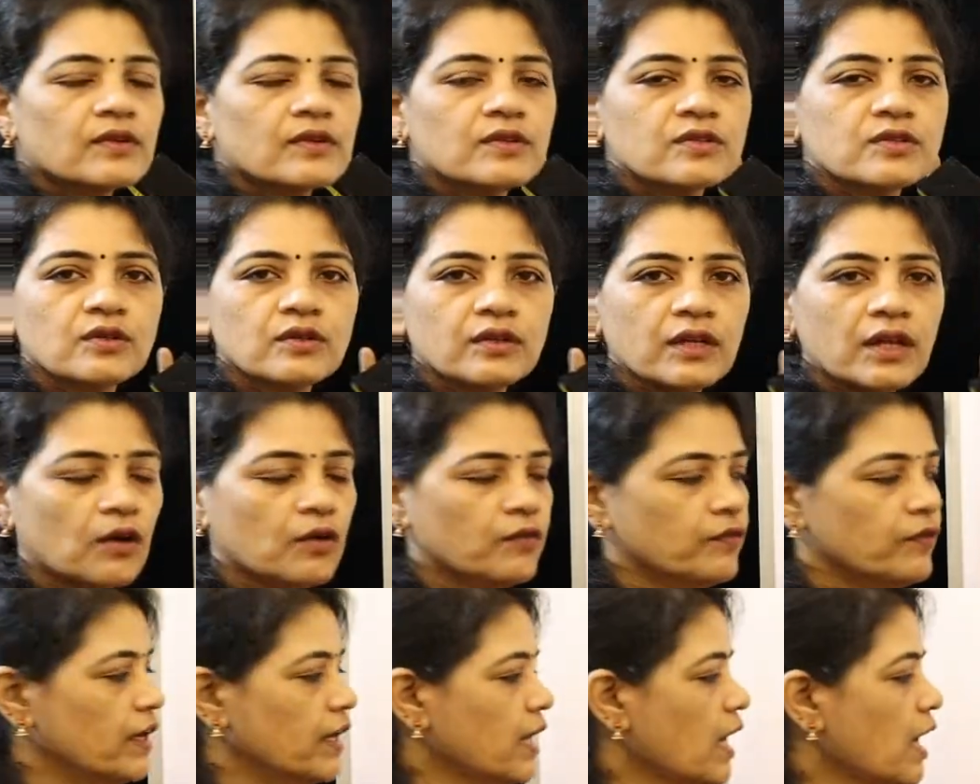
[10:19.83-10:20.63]
So now
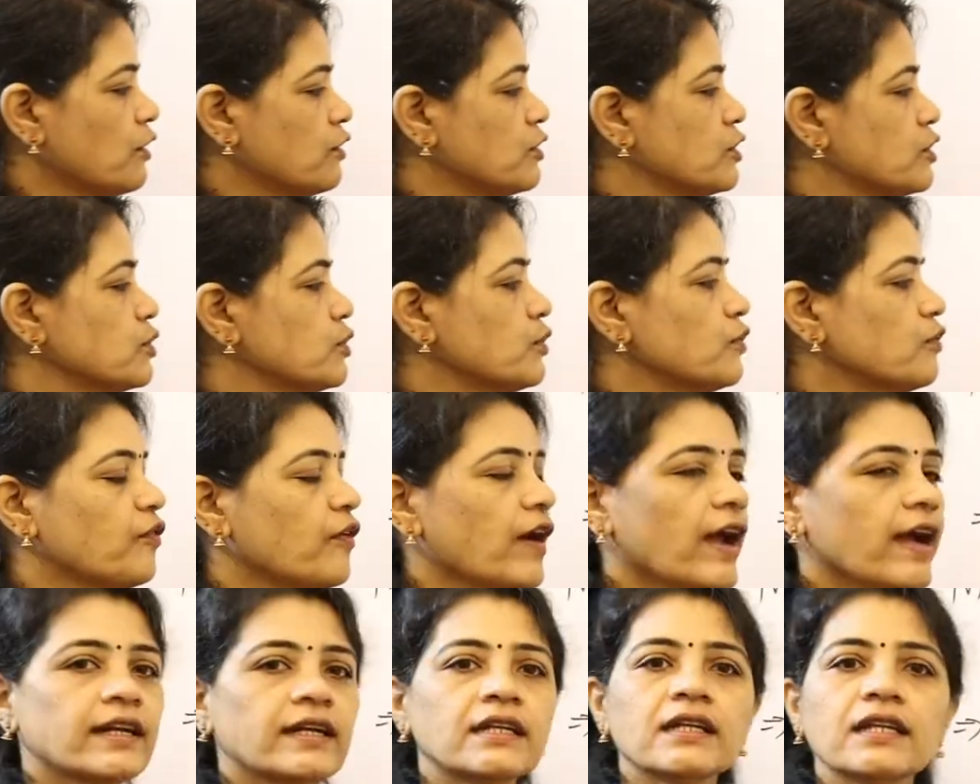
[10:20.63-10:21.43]
we have two
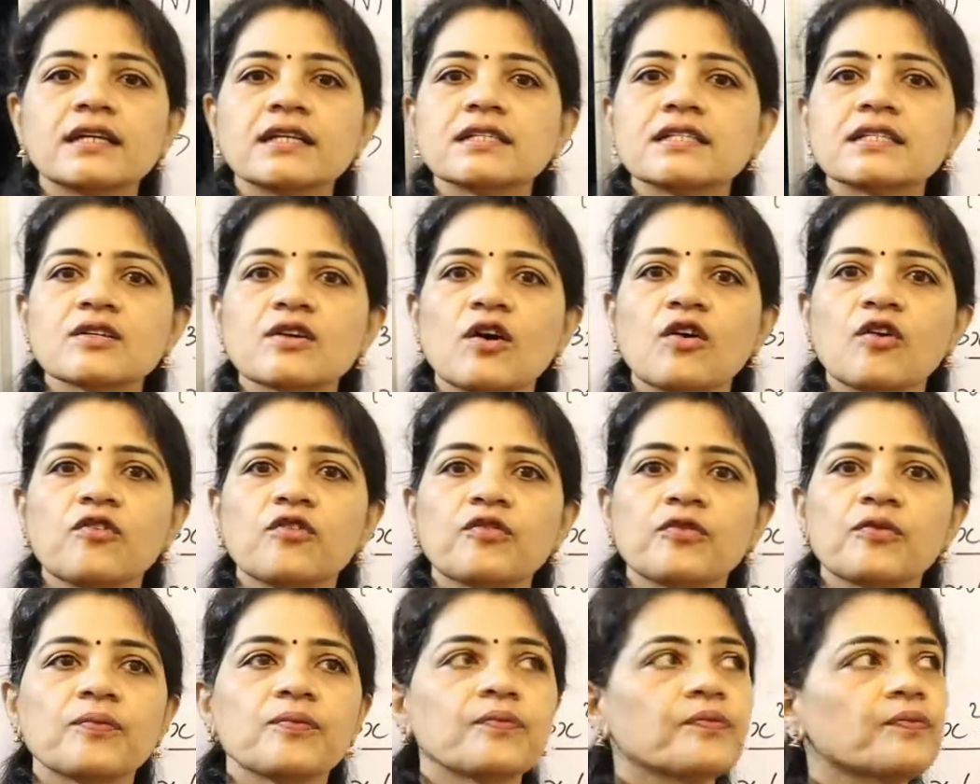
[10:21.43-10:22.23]
factors of
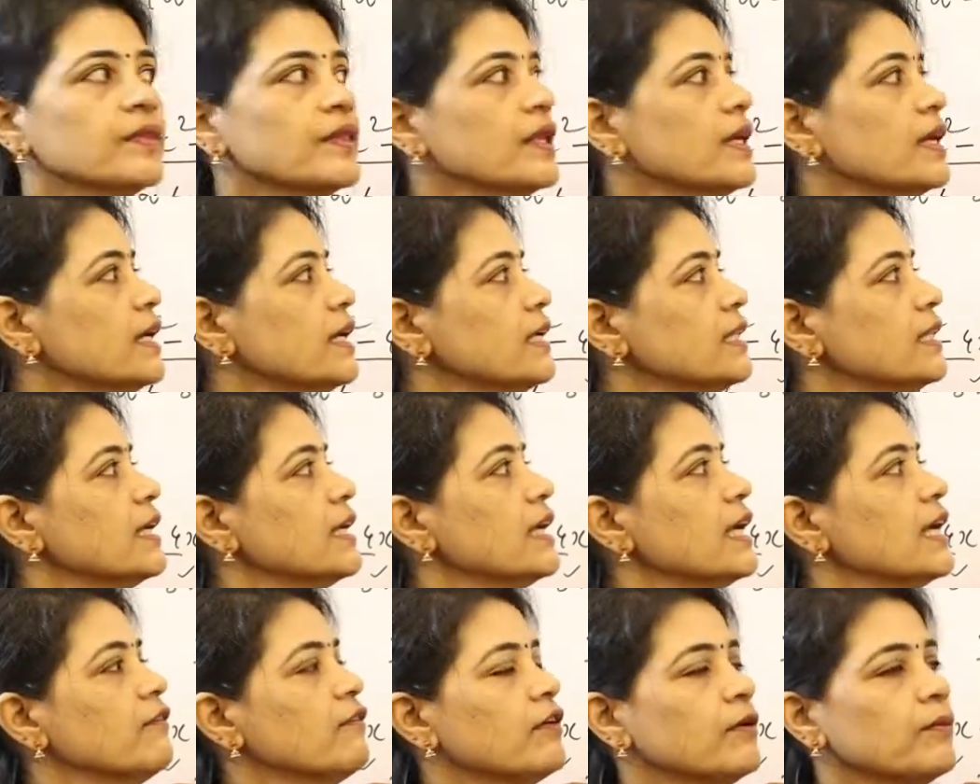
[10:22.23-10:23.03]
the
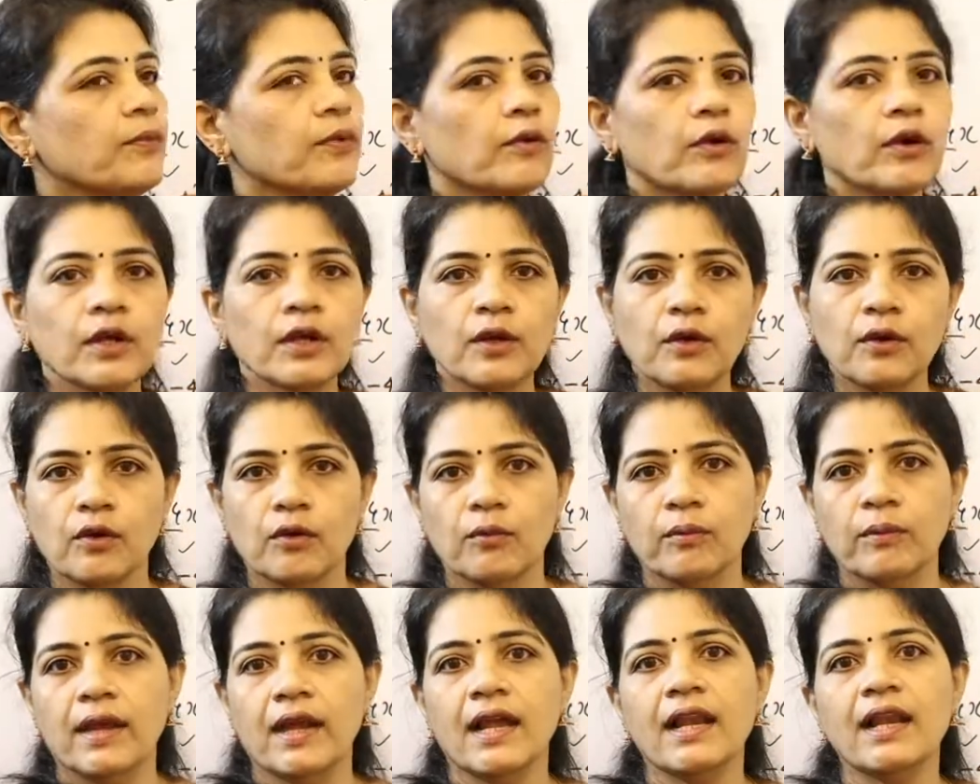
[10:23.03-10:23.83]
given
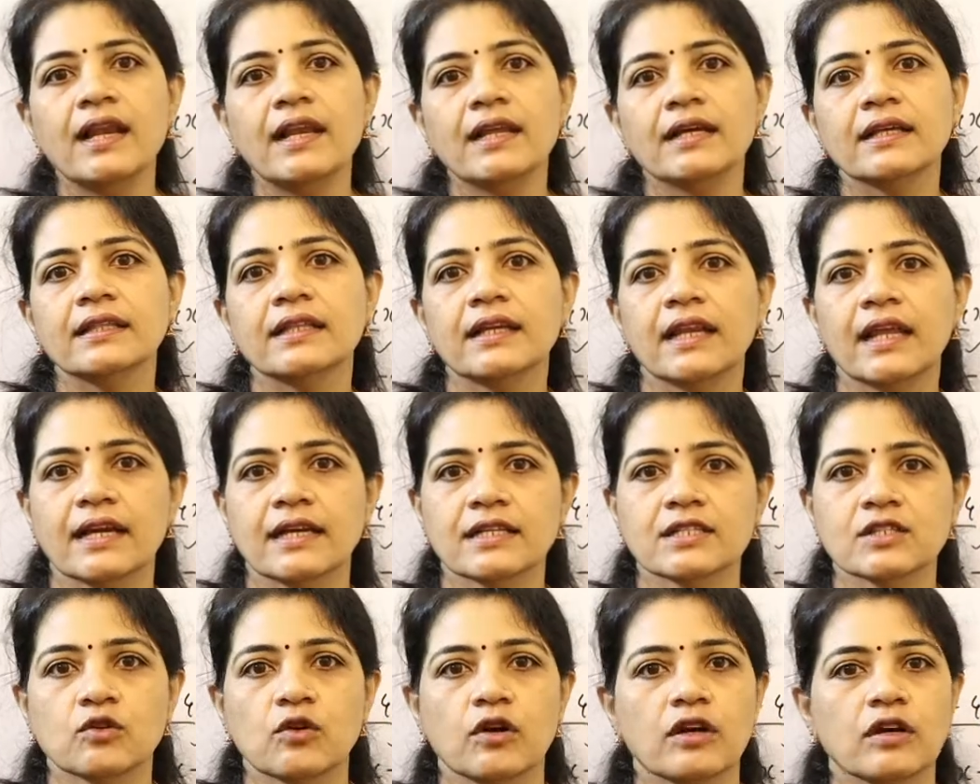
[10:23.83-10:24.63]
polynomial,
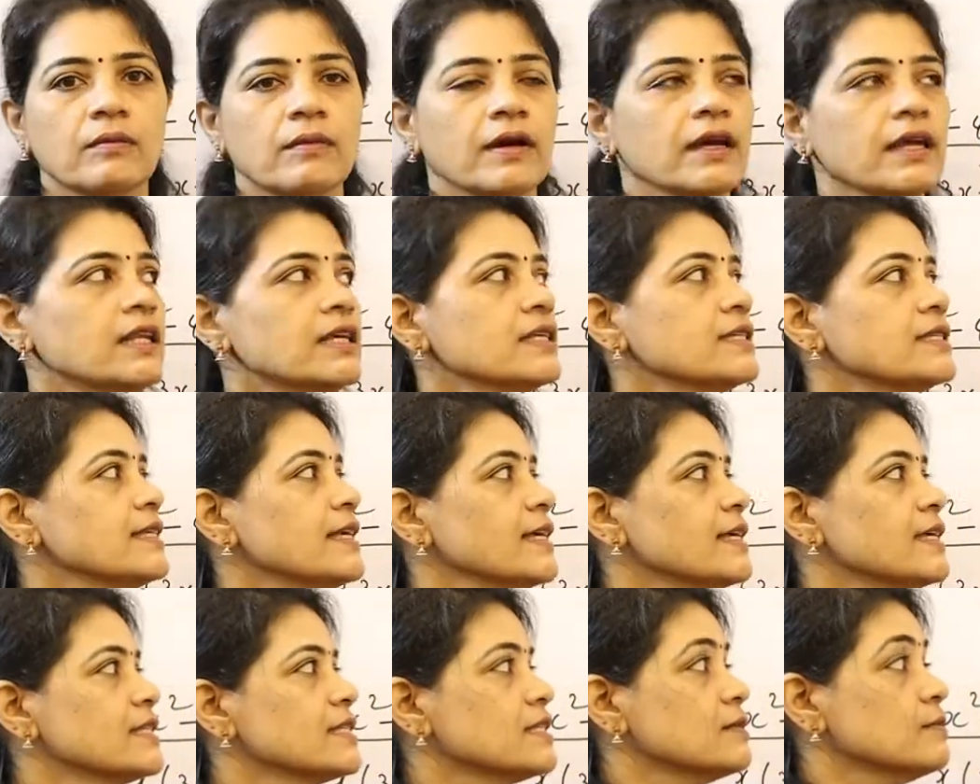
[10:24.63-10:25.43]
3x square minus
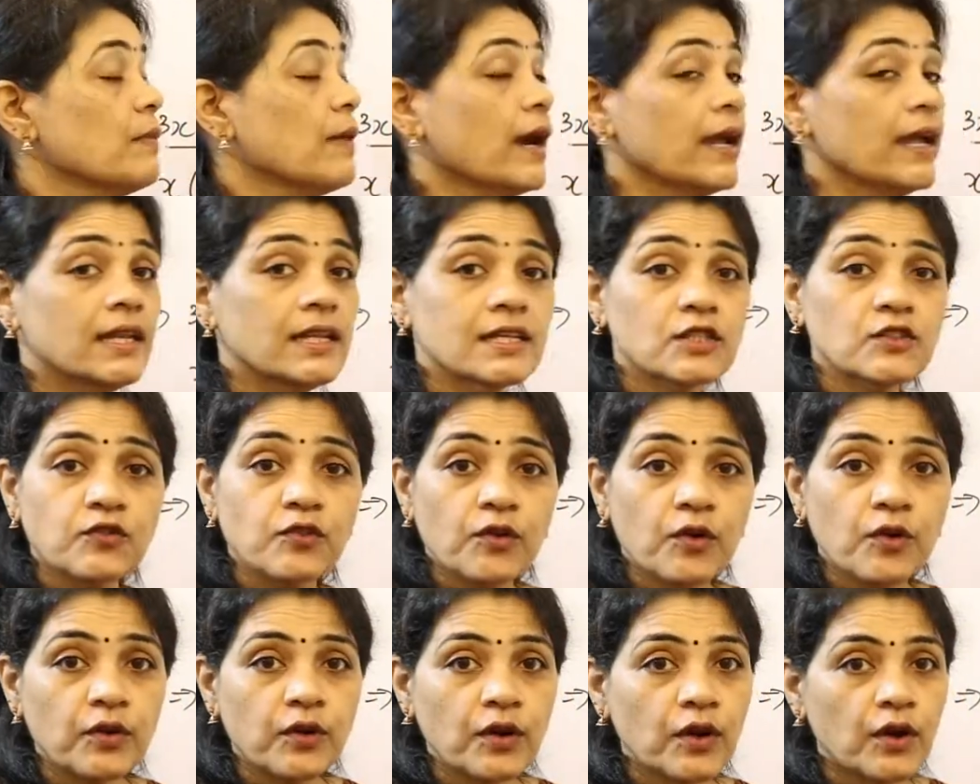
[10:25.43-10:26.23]
x minus
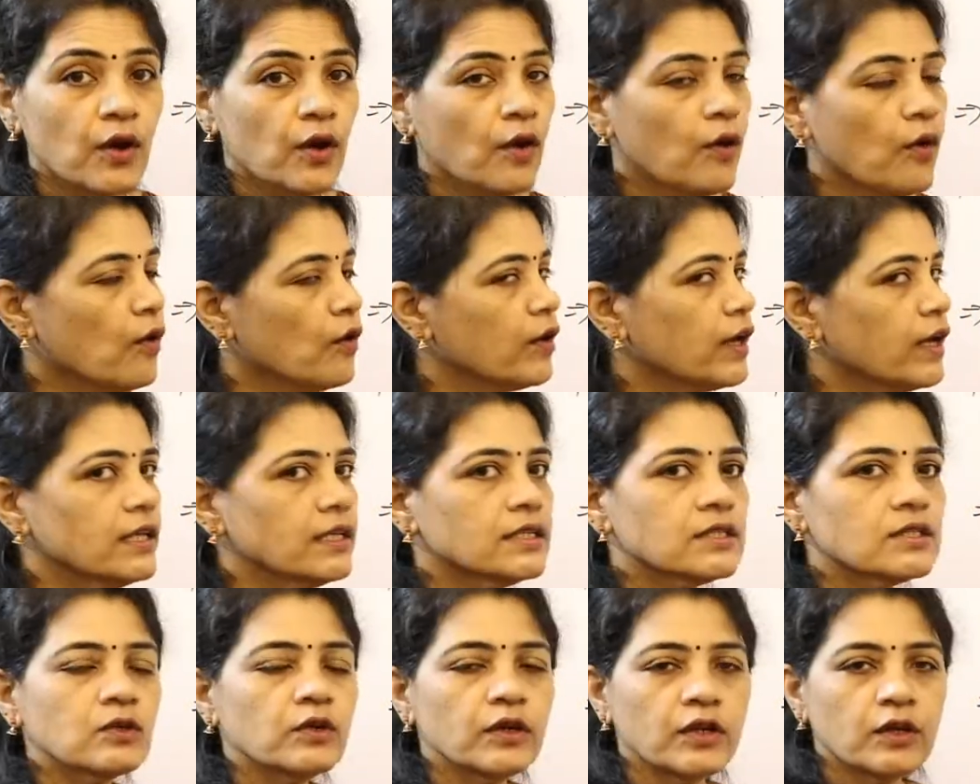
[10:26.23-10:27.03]
4. Okay,
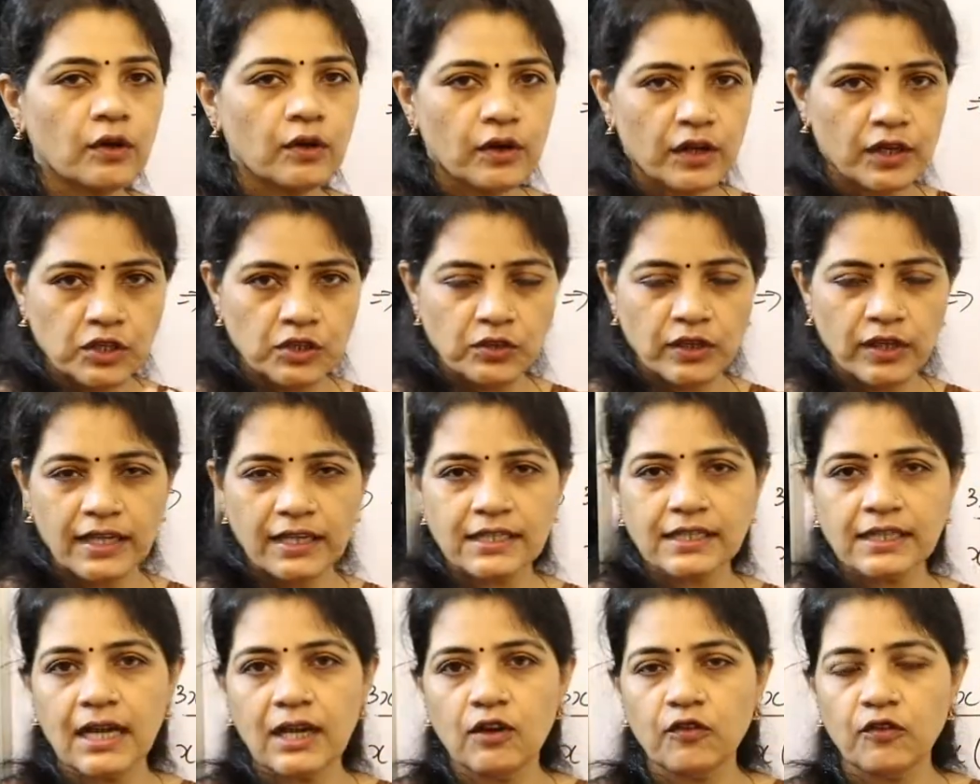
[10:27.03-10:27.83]
so in order to
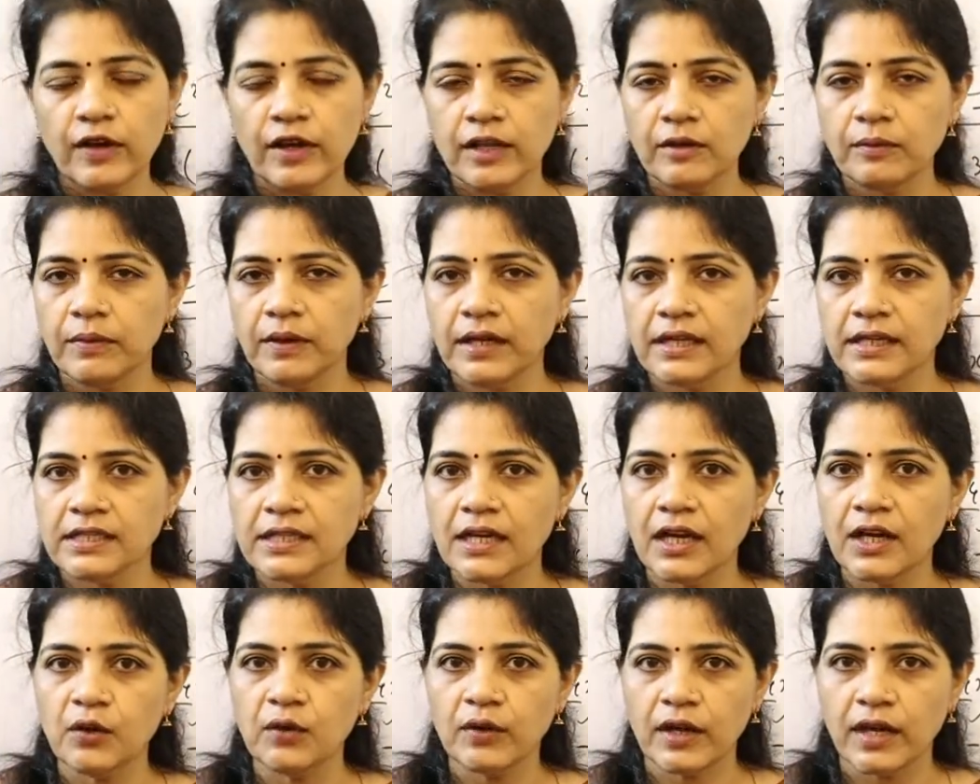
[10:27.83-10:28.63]
get alpha and
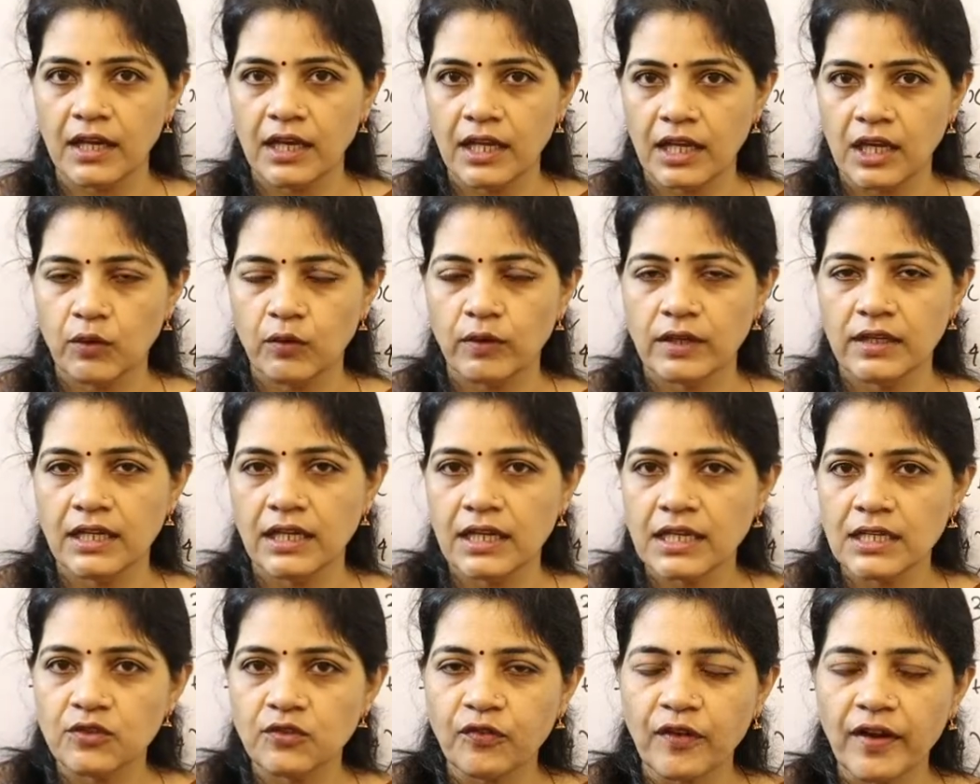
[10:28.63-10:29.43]
beta, you can equate
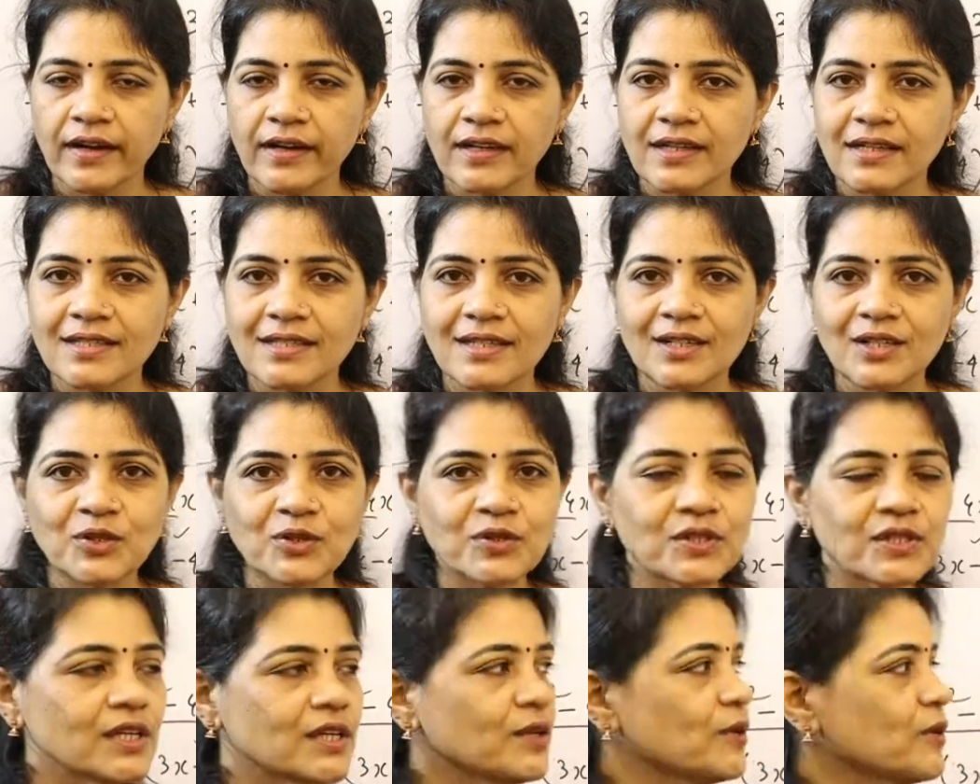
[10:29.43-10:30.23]
each factors into
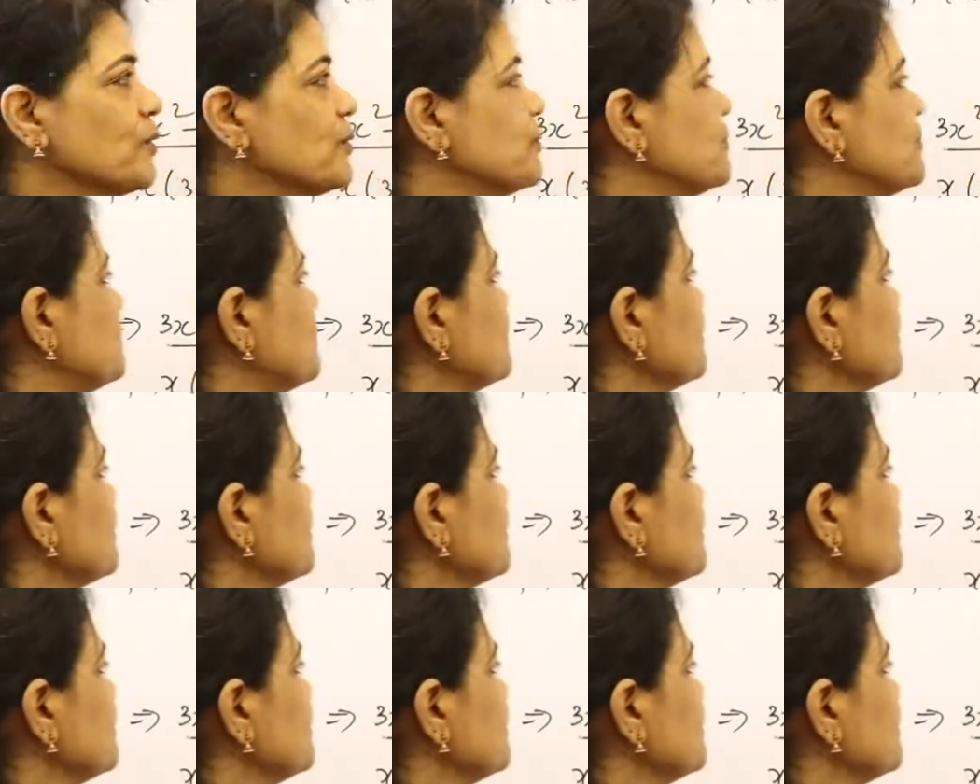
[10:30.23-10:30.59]
0.